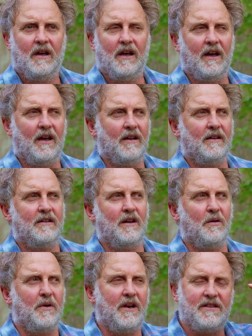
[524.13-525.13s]

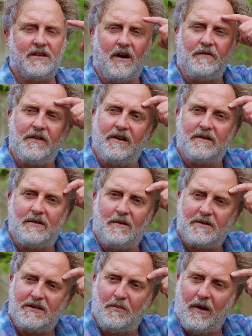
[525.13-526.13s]
When Escoffier
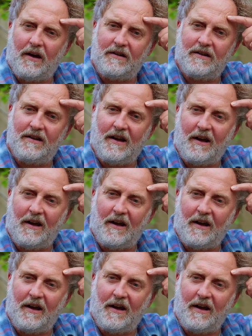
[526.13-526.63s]
talks about